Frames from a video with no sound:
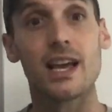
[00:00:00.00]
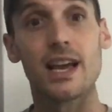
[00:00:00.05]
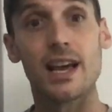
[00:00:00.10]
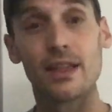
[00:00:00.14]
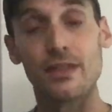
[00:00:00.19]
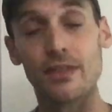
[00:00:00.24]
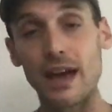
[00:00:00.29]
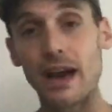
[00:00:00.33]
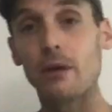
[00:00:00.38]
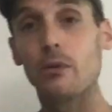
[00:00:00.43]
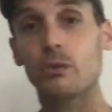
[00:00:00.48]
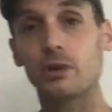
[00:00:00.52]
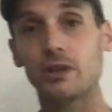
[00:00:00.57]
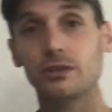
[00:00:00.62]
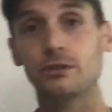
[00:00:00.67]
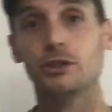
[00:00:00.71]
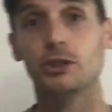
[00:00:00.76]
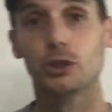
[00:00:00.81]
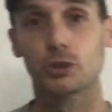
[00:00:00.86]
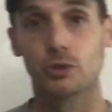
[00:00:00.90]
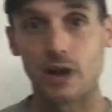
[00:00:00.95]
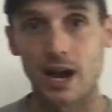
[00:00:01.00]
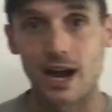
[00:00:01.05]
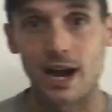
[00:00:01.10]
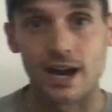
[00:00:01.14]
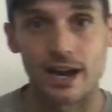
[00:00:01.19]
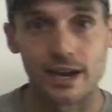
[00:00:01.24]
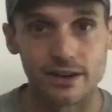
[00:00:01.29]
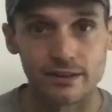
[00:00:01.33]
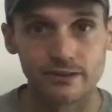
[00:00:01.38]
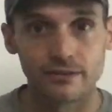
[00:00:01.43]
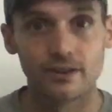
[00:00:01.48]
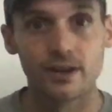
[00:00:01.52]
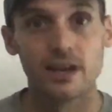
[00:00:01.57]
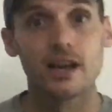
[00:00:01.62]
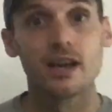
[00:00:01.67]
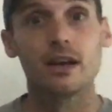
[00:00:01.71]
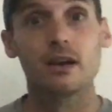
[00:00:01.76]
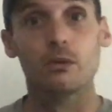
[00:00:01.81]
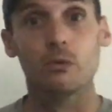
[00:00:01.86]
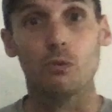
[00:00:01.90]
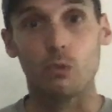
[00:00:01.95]
and that will drive
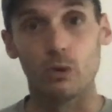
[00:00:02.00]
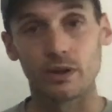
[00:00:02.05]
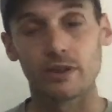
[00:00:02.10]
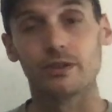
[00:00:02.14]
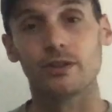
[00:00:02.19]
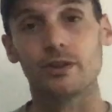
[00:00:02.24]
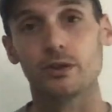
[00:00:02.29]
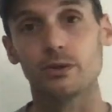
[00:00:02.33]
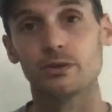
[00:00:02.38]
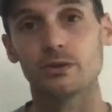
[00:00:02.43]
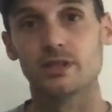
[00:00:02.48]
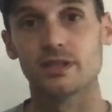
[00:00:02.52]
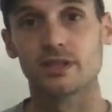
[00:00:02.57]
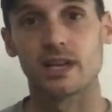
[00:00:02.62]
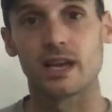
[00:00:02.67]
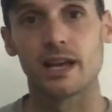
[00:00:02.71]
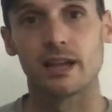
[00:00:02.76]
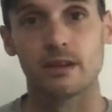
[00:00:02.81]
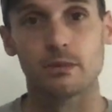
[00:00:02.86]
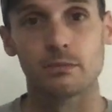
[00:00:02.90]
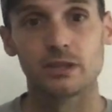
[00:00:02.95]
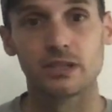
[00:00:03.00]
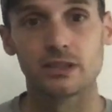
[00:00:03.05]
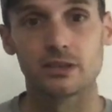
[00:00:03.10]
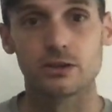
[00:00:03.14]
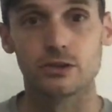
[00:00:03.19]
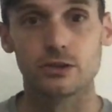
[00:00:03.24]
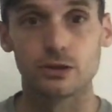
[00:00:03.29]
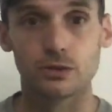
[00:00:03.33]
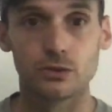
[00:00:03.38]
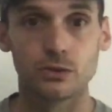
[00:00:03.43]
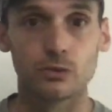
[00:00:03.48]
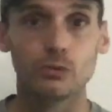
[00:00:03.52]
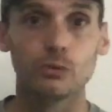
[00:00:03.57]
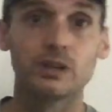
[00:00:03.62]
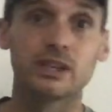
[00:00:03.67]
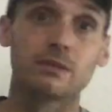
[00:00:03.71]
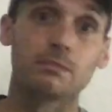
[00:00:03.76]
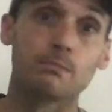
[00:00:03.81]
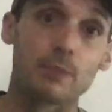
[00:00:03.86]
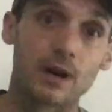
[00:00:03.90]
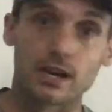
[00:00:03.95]
what those elements do
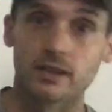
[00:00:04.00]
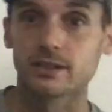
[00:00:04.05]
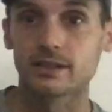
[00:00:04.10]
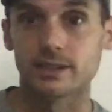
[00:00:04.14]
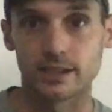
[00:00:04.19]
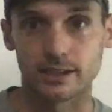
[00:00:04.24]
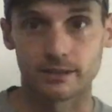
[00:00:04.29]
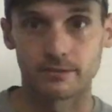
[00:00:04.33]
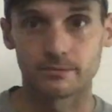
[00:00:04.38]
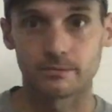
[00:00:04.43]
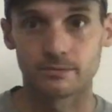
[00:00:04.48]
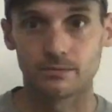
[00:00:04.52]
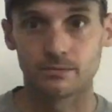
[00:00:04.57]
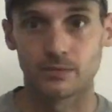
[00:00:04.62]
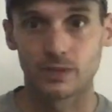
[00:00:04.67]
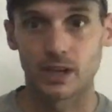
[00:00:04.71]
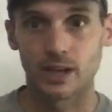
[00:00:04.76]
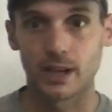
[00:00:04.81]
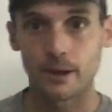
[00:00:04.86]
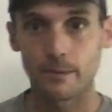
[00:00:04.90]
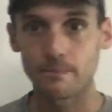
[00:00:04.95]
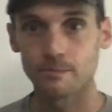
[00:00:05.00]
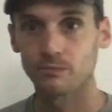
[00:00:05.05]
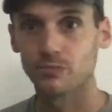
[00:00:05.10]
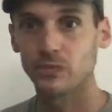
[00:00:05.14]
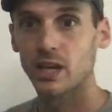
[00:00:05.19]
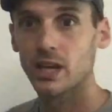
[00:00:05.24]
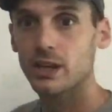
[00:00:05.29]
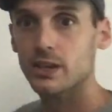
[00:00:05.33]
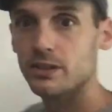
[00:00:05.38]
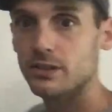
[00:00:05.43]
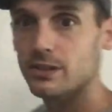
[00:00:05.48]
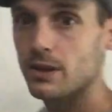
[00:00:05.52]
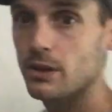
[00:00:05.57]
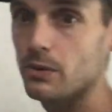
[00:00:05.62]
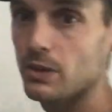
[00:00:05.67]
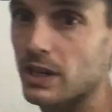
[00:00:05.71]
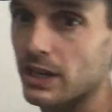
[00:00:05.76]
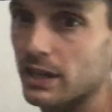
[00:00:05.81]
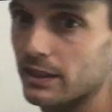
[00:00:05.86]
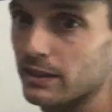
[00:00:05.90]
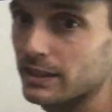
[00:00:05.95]
with bonding. Okay, so
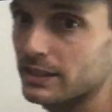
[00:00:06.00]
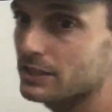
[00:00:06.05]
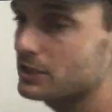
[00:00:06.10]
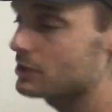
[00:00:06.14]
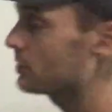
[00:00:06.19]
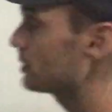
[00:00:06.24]
let's